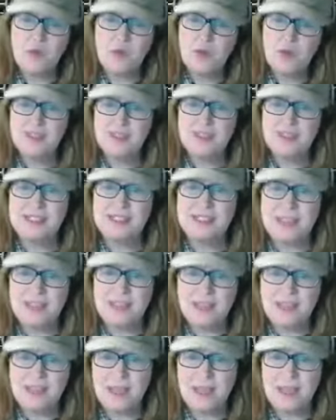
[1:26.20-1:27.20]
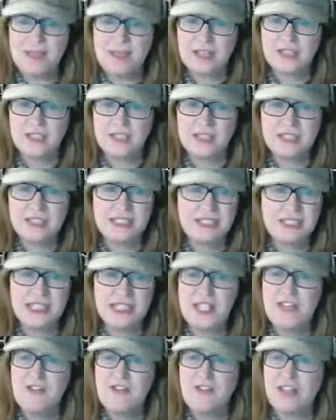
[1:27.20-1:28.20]
For just a second, I'm actually going to
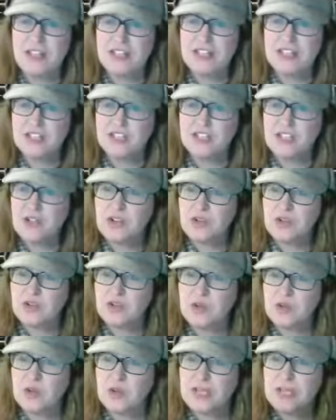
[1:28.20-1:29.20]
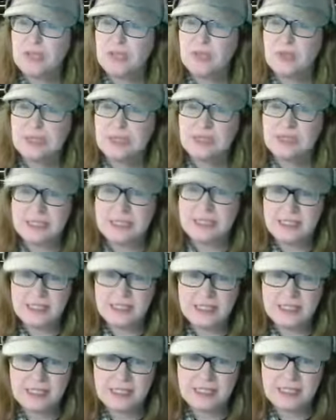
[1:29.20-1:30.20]
see if I can share the screen, but
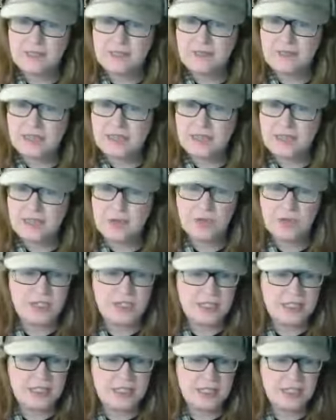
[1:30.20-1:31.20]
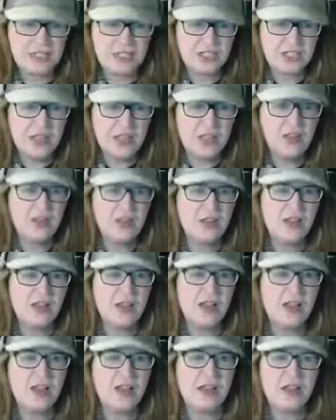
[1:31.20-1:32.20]
since Facebook is glitching out,
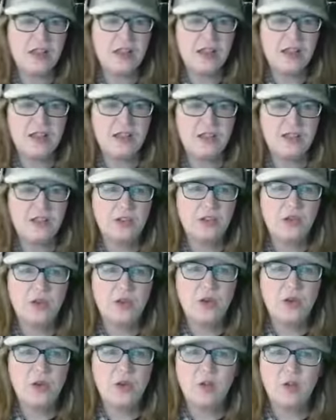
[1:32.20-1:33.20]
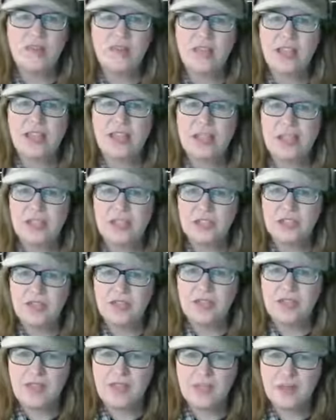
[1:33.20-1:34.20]
I don't know if I can
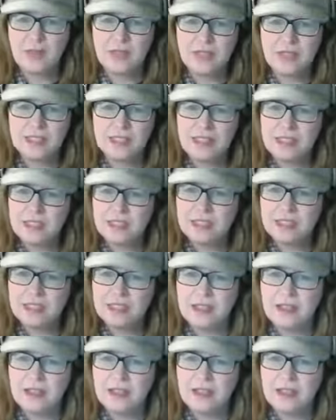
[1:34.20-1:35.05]
do that quickly.